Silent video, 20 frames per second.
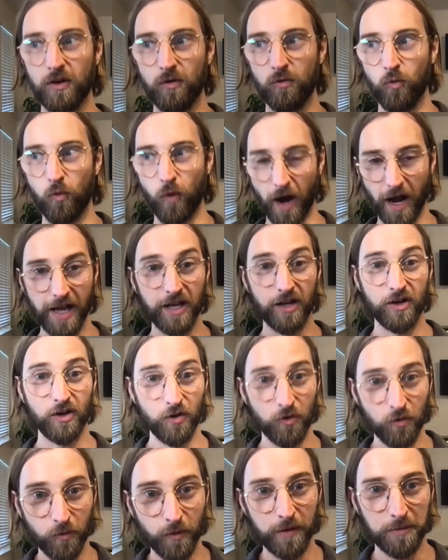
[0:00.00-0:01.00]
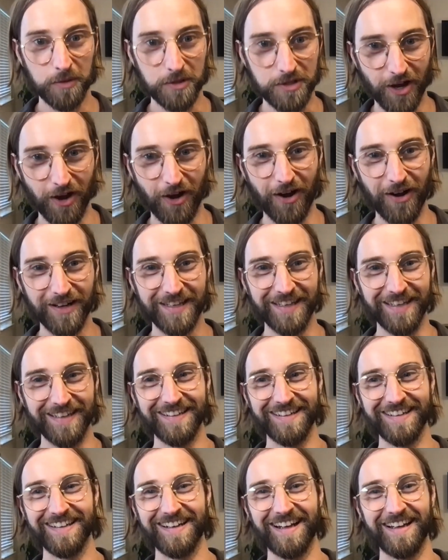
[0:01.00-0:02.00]
while we were
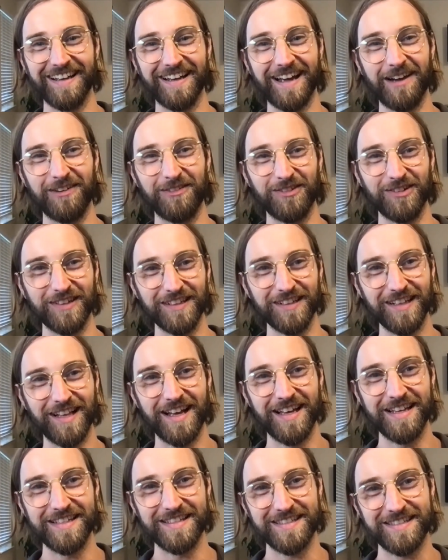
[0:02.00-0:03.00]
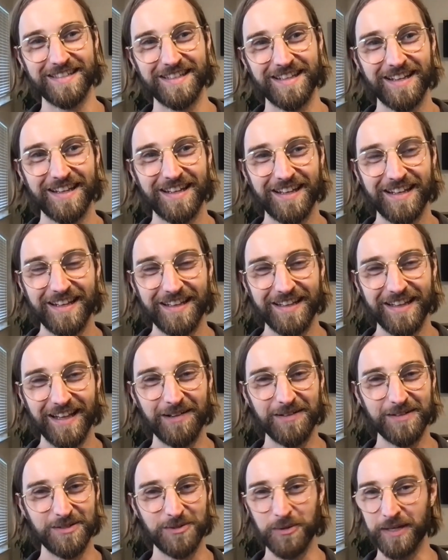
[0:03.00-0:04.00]
talking. And I realized that
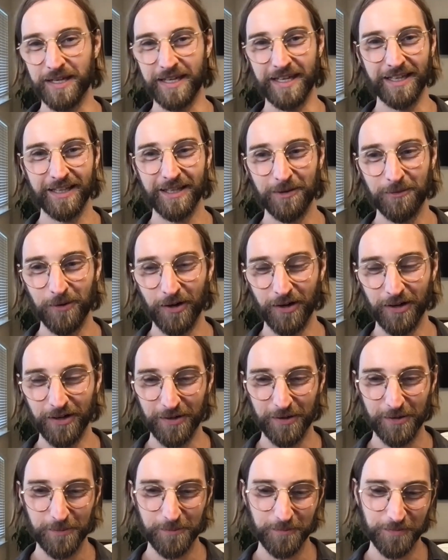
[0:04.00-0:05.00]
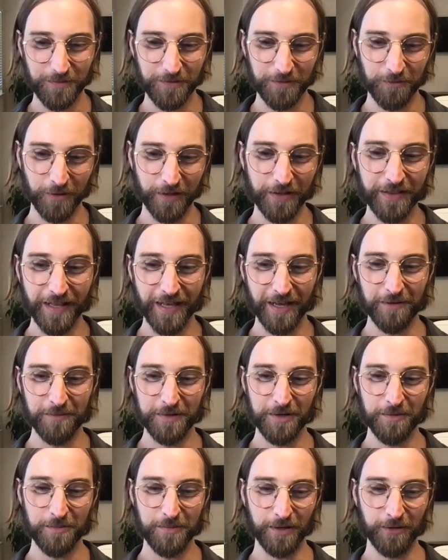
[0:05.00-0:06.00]
I was doing healing work with them
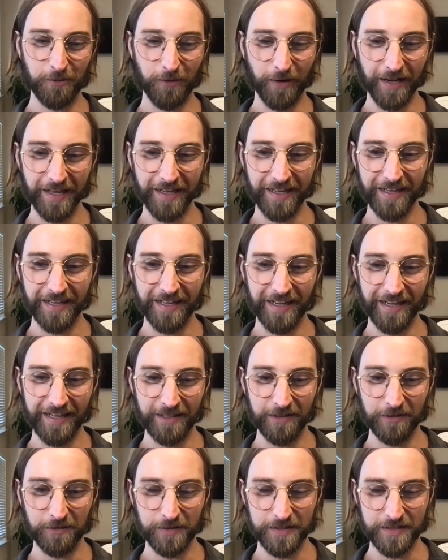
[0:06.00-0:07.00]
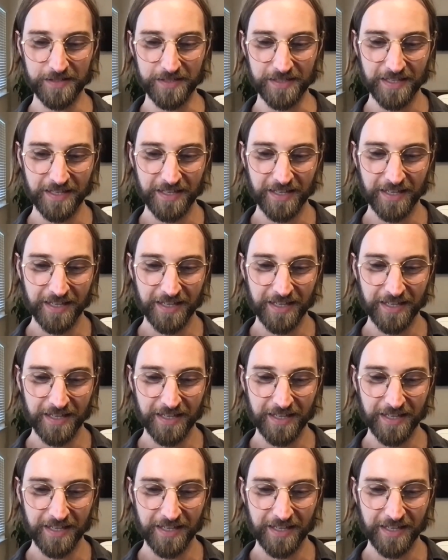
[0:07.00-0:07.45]
in a big way. And it was